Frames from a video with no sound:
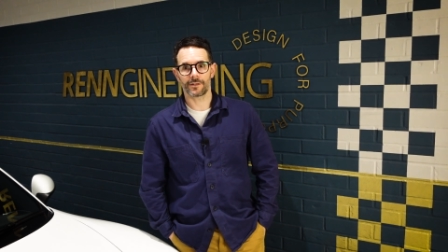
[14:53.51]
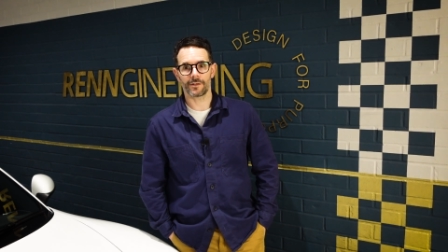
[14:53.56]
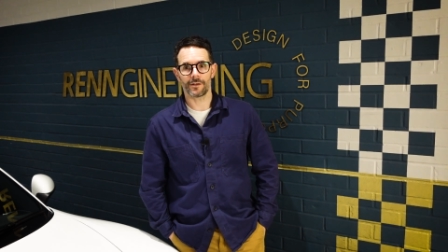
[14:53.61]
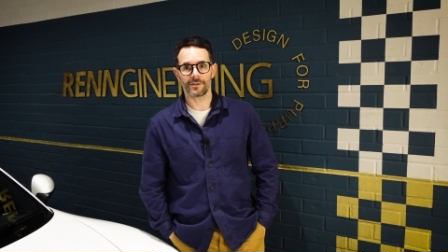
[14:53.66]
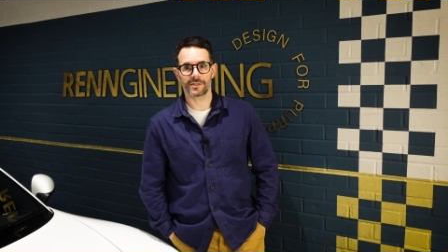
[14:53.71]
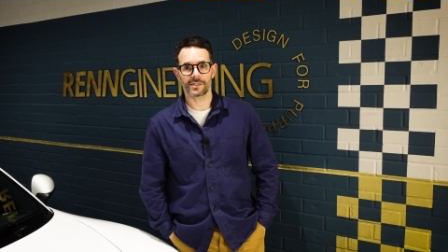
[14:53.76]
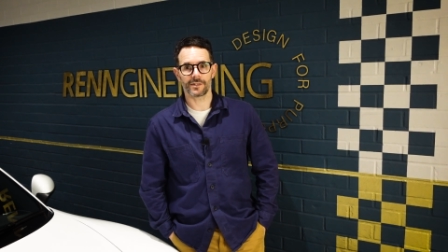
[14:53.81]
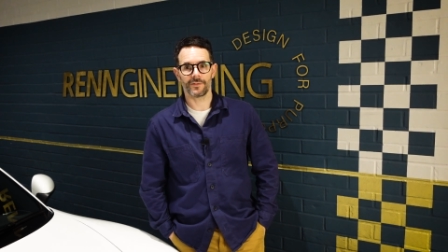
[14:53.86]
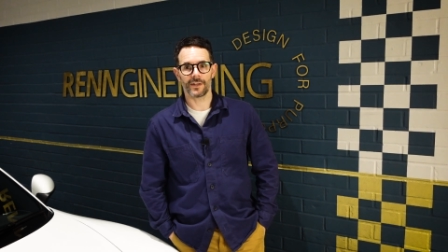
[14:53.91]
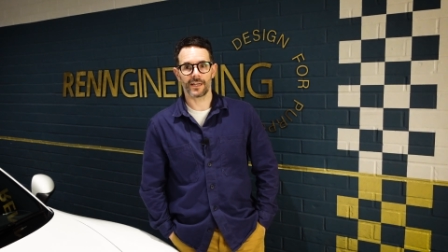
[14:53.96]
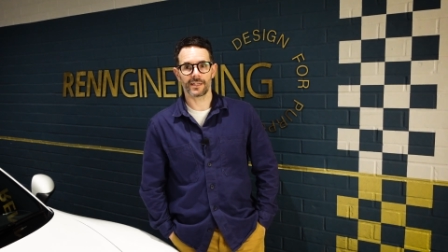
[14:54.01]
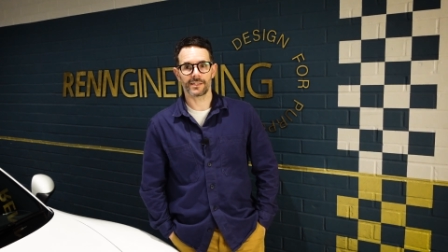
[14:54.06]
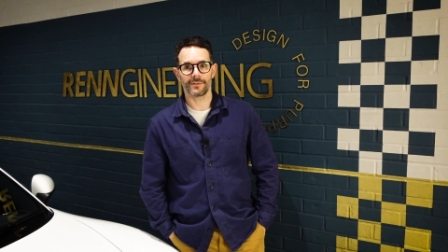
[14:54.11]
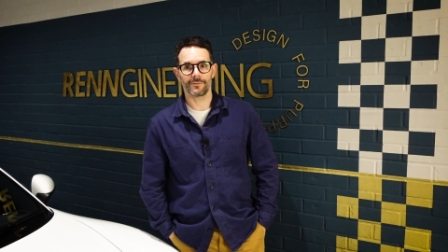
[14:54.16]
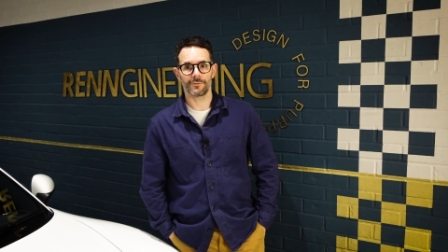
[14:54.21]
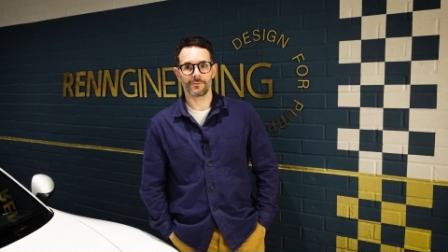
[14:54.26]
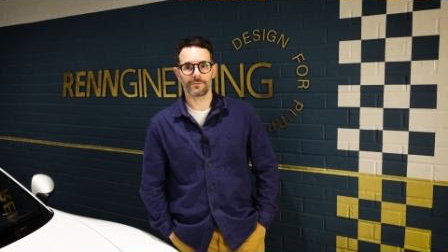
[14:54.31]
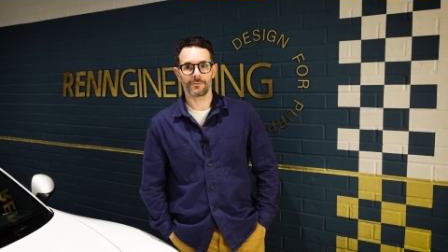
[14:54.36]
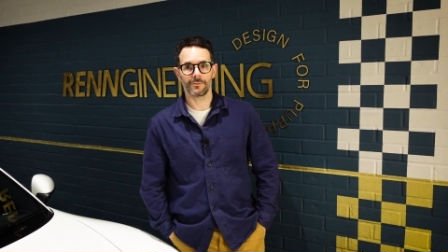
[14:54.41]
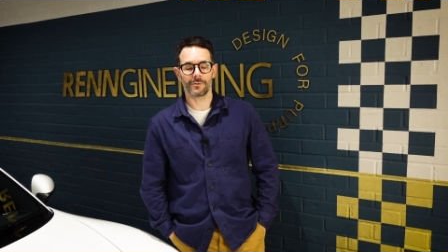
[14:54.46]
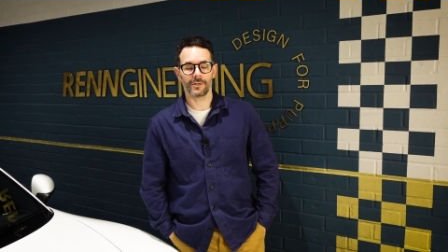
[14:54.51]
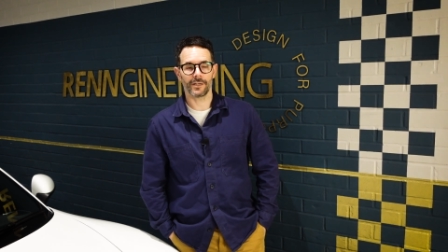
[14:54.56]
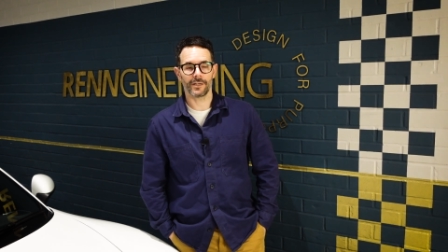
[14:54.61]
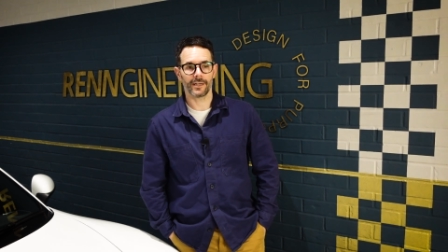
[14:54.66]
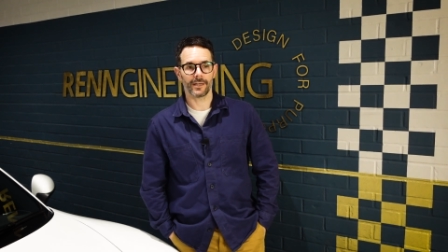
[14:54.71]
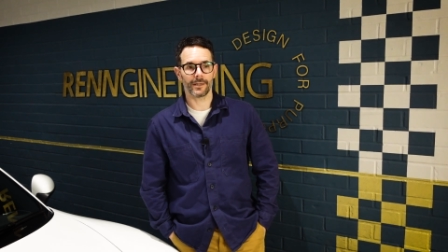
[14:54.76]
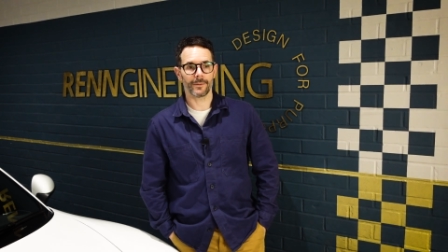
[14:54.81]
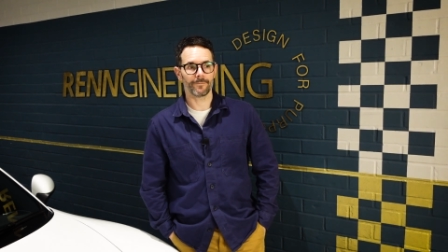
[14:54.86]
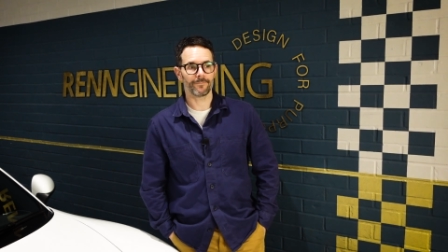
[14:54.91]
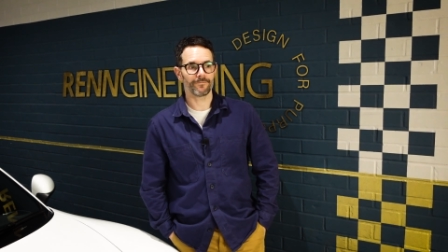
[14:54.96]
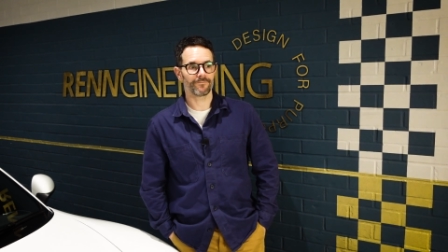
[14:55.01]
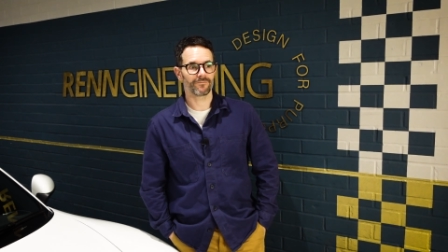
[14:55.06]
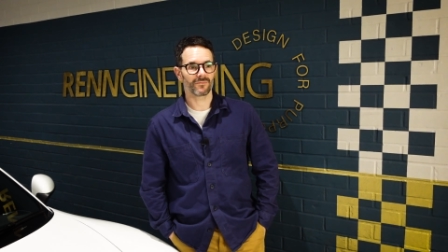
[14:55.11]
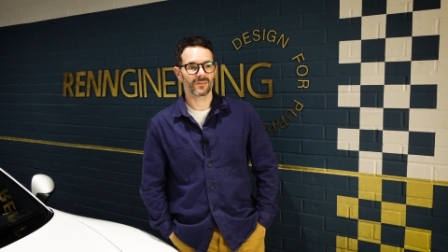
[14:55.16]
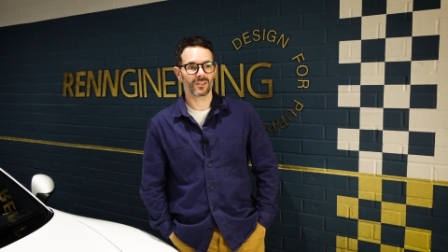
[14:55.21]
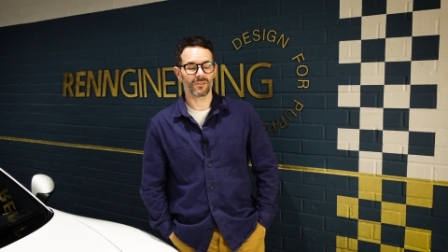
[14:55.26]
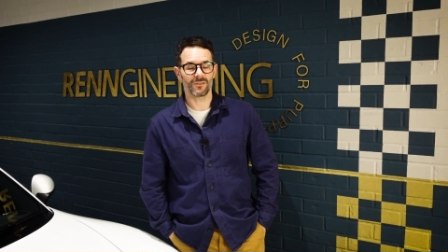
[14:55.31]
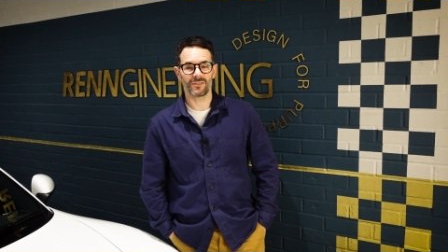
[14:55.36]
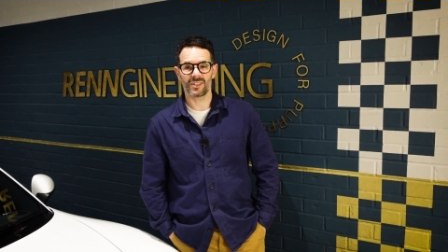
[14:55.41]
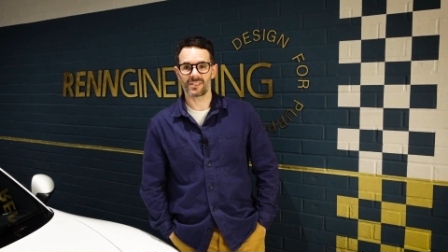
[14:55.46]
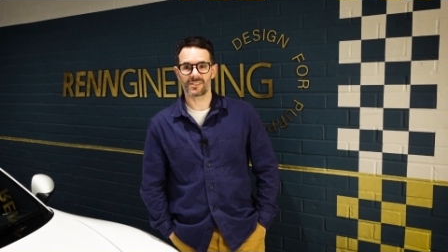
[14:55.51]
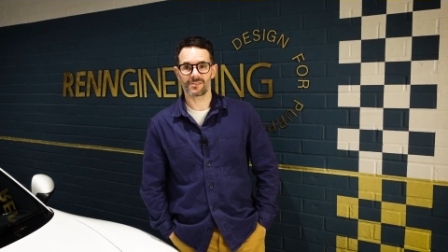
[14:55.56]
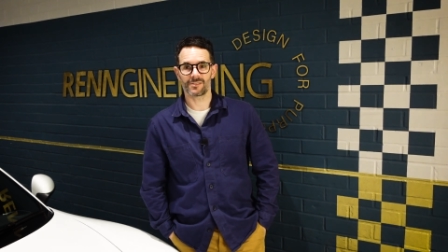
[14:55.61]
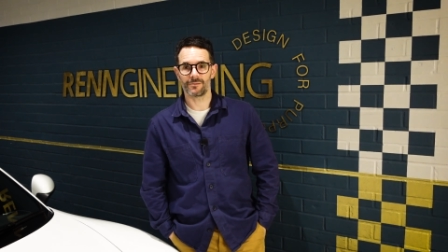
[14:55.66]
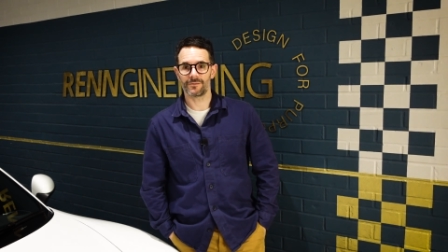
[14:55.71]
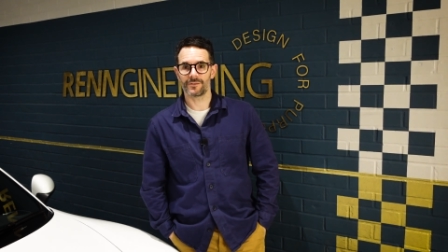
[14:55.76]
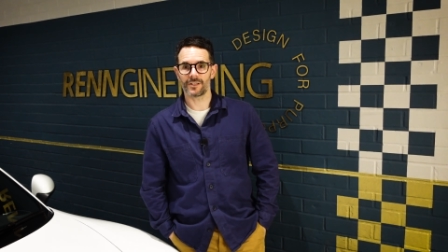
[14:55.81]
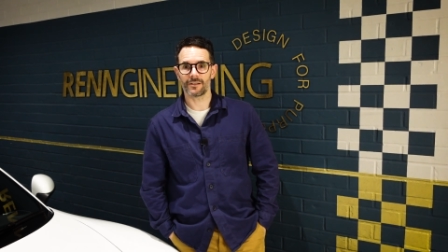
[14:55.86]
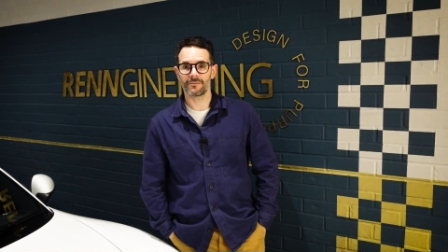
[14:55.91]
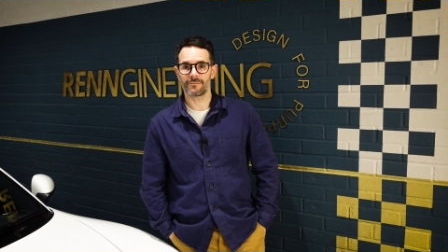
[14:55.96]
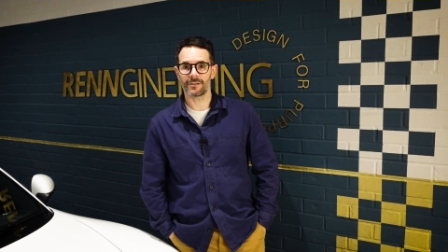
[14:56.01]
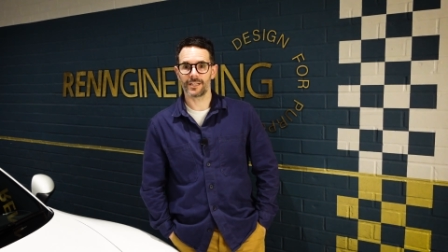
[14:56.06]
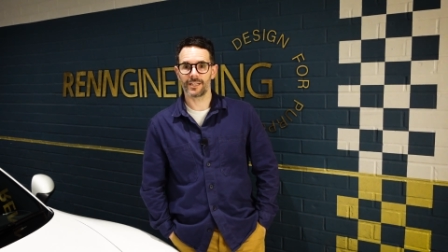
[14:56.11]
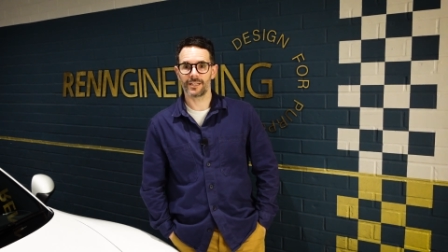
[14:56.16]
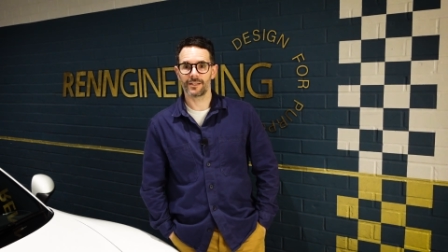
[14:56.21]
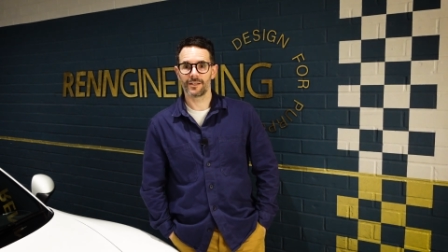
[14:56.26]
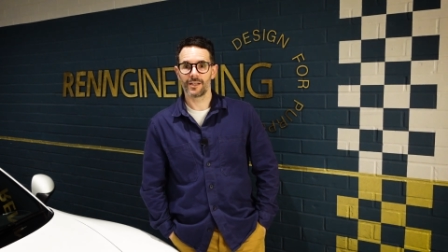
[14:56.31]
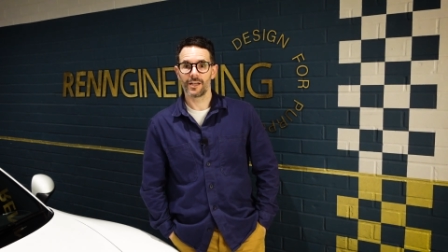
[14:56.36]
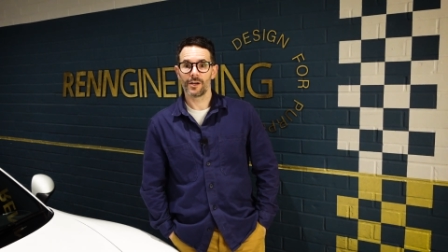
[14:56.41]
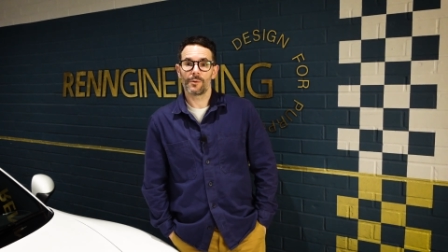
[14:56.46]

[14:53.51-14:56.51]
cost-effective or good thing to have done, really,